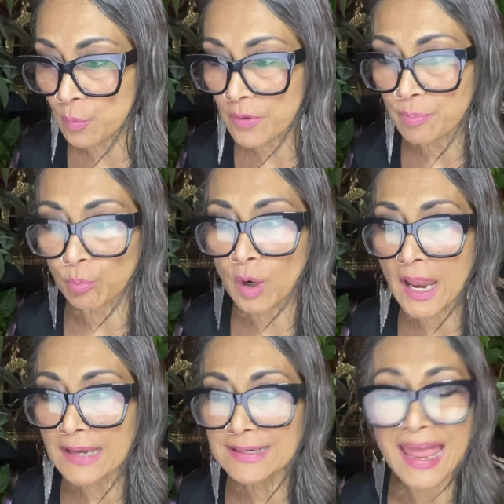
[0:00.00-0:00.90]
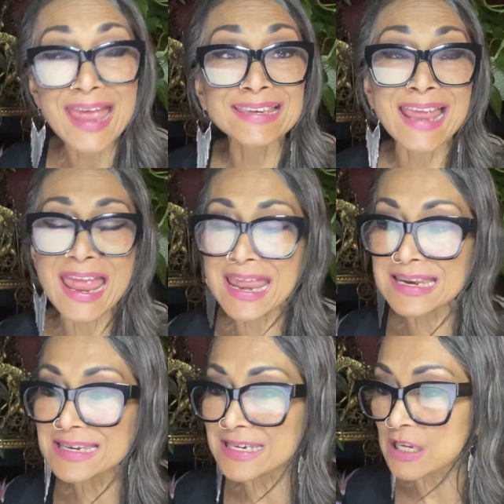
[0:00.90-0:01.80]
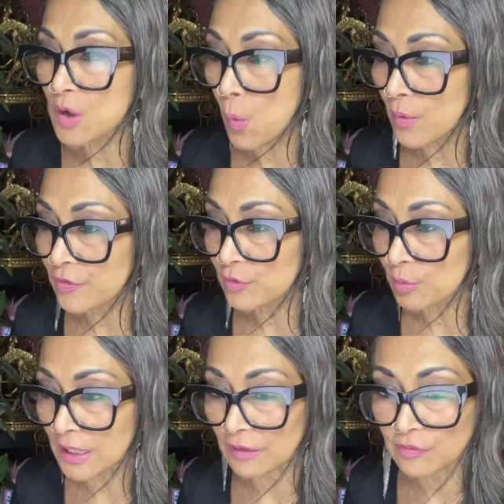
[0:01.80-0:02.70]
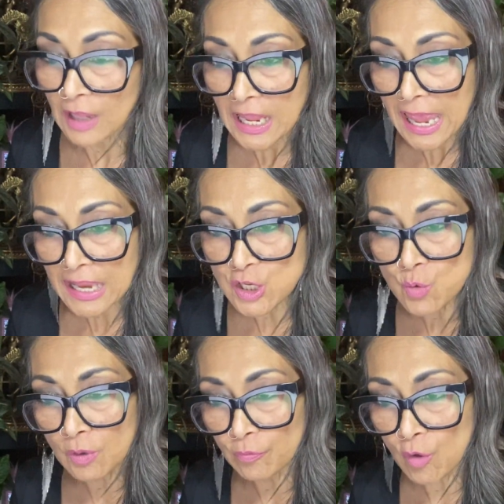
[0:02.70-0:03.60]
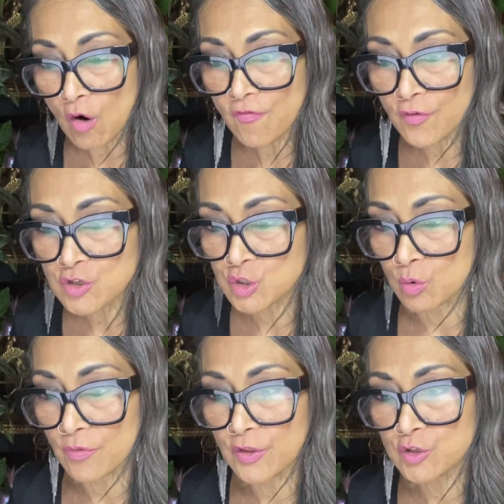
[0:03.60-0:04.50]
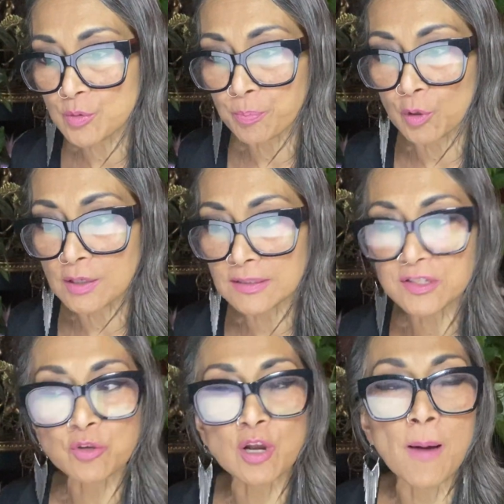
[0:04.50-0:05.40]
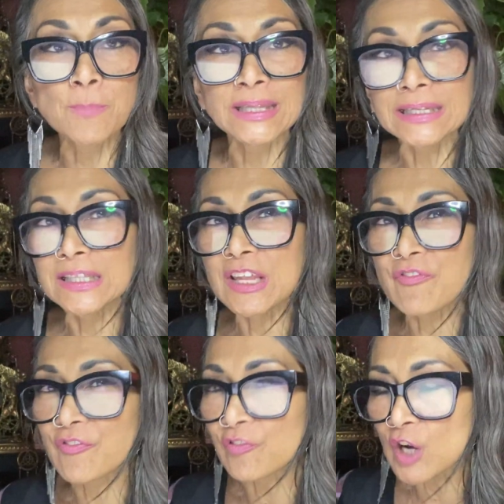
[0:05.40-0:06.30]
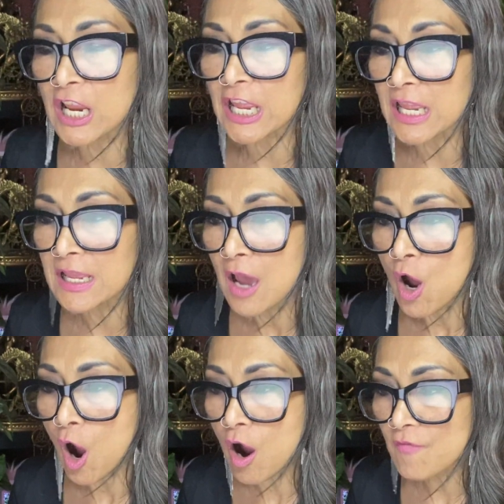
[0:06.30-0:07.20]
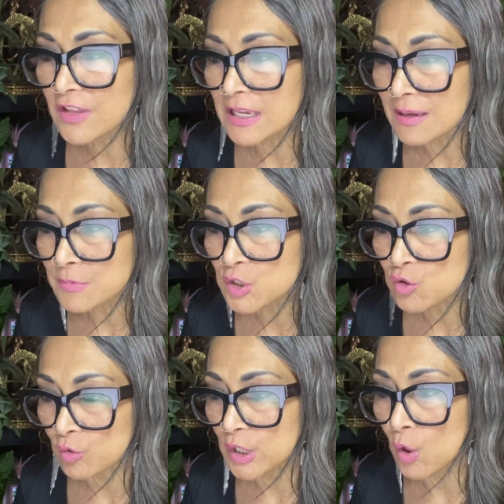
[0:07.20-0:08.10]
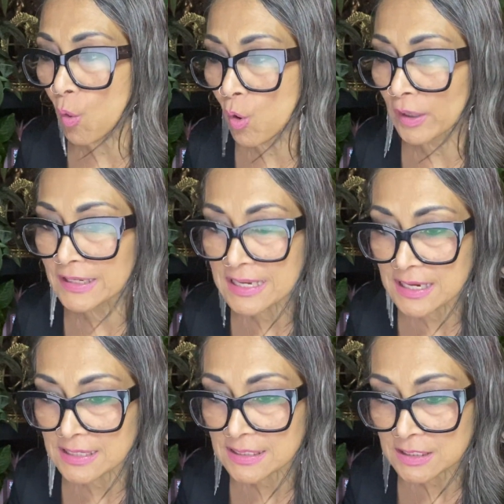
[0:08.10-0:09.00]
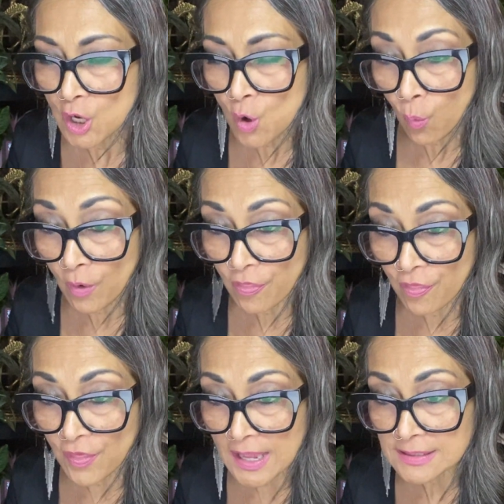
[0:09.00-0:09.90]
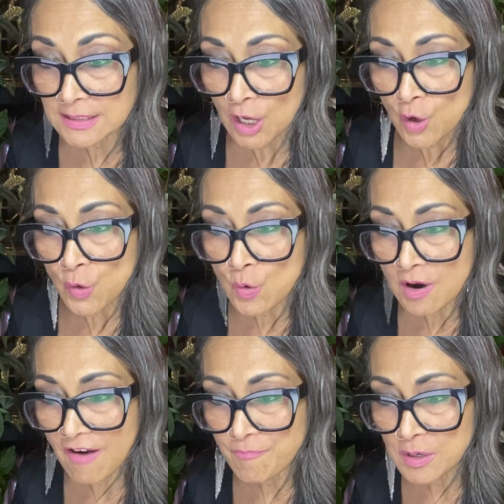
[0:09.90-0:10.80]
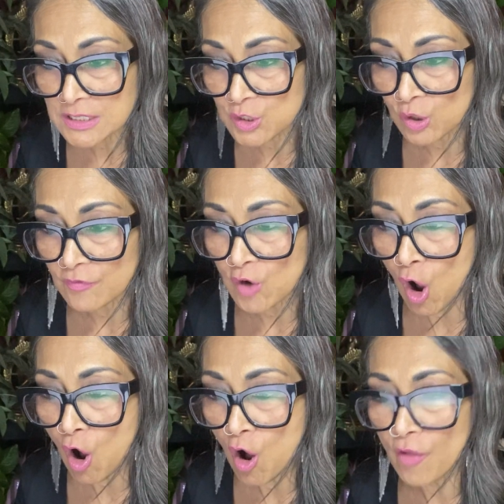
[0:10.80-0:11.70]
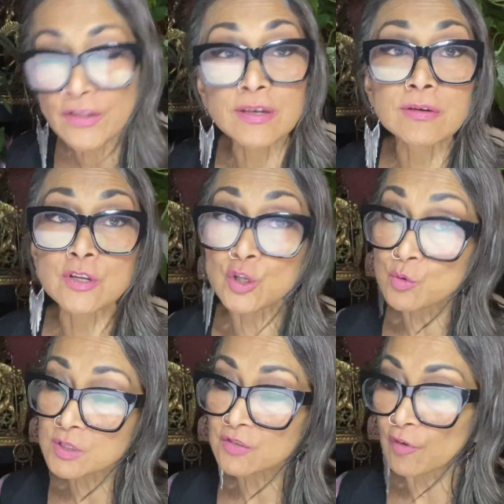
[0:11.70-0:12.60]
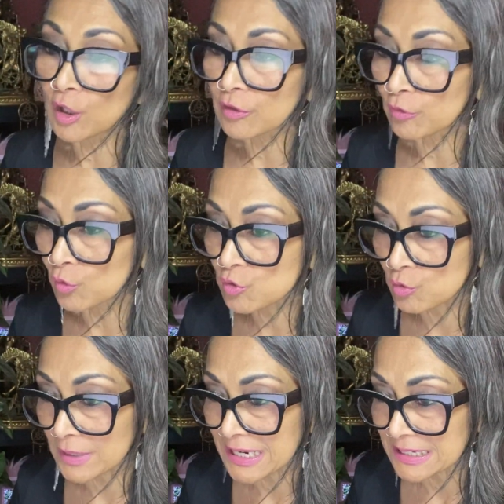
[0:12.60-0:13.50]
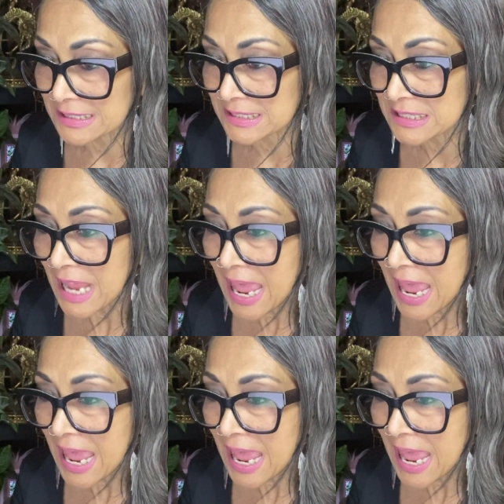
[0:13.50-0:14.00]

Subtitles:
with bread and ending with sweets. And you will know for sure that your products are completely free of chemistry or yeast. With this, you have preserved all the useful nutrients.